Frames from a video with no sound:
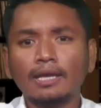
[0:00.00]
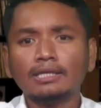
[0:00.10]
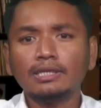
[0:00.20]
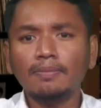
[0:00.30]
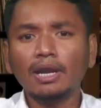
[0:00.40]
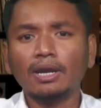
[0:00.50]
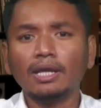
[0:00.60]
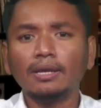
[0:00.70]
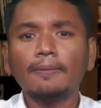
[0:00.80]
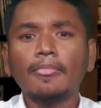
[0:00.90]

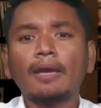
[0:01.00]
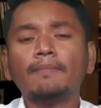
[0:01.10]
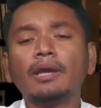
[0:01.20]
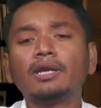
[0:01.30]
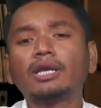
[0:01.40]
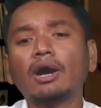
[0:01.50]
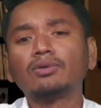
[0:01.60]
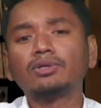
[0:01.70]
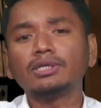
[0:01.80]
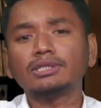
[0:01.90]
Similarly, many
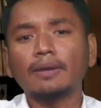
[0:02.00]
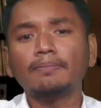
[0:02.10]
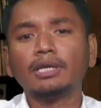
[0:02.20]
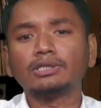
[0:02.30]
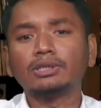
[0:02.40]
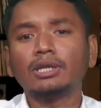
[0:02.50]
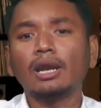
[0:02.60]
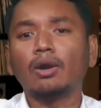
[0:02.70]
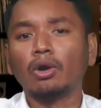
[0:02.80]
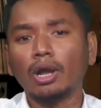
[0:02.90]
countries have
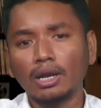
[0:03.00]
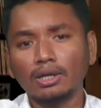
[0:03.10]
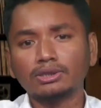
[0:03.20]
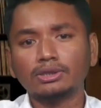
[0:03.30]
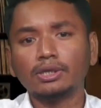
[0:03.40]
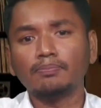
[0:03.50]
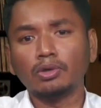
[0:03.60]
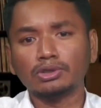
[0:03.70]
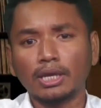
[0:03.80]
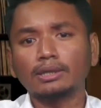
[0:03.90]
national oral history
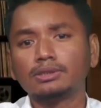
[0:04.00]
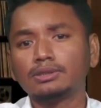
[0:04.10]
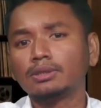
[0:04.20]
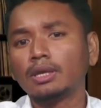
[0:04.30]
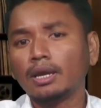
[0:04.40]
projects